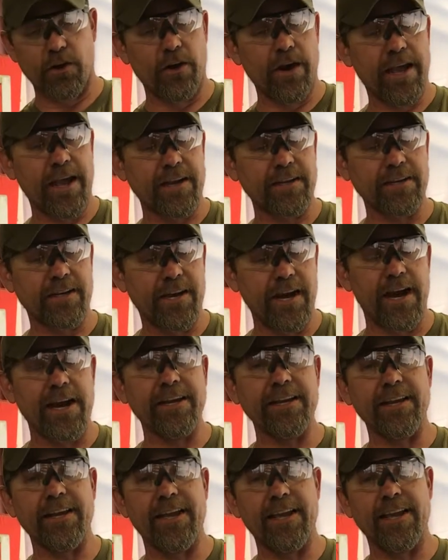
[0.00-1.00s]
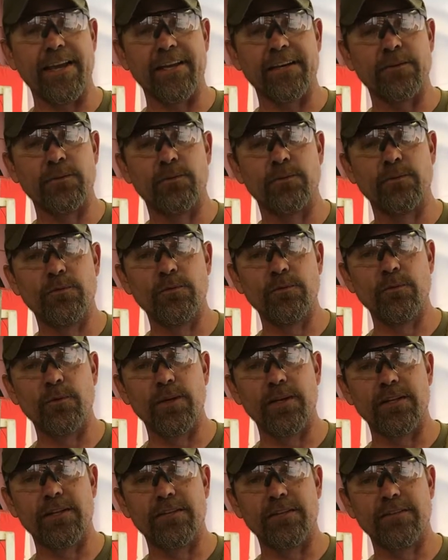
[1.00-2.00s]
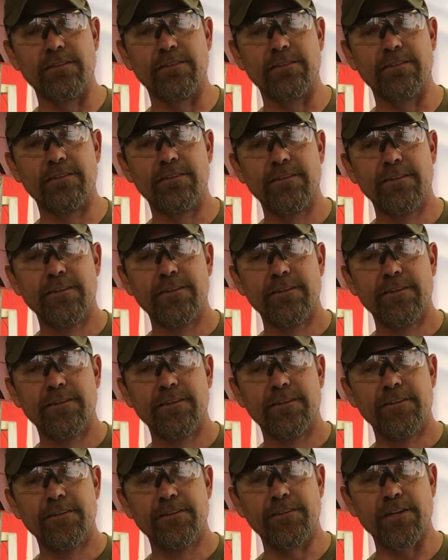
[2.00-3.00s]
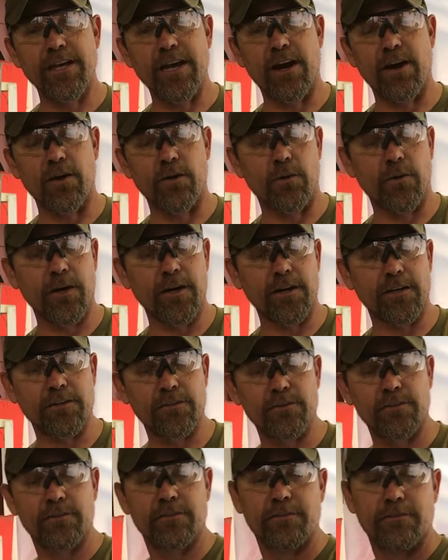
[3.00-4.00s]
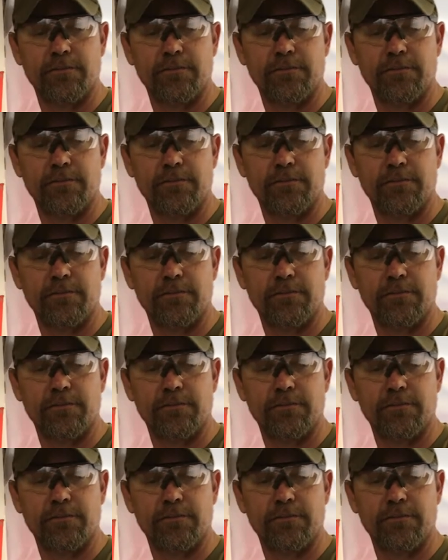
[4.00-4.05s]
go ahead and cut and we'll see how it works.